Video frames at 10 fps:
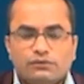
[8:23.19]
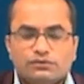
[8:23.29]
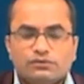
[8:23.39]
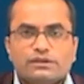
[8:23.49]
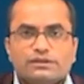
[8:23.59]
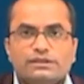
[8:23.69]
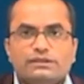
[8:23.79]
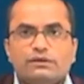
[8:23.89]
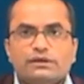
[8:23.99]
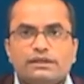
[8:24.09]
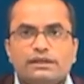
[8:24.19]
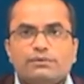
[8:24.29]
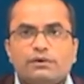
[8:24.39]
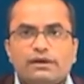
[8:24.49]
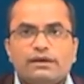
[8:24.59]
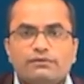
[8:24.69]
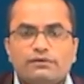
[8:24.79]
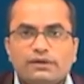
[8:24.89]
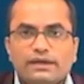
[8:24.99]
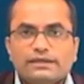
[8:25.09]
or oh, sorry C 1 e power
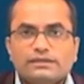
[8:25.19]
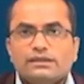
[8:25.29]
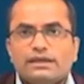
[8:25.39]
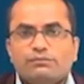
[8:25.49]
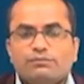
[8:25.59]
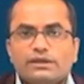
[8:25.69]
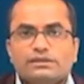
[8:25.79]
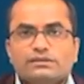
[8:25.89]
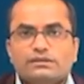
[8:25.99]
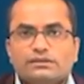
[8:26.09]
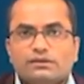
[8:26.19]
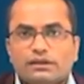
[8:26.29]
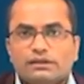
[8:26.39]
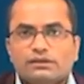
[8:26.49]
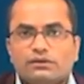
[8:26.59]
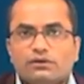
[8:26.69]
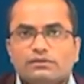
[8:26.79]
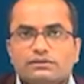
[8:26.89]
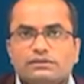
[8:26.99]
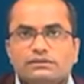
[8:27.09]
alpha 1 x and plus the another
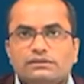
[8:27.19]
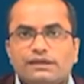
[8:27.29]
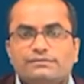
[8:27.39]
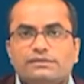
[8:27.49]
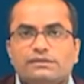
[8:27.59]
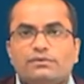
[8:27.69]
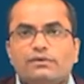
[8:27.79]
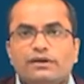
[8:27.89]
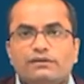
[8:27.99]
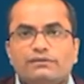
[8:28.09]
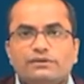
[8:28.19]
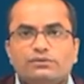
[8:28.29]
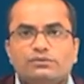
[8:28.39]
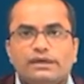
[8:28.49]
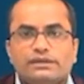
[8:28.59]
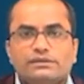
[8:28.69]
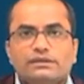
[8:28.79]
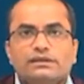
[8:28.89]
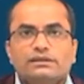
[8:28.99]
constant times e power alpha 2 x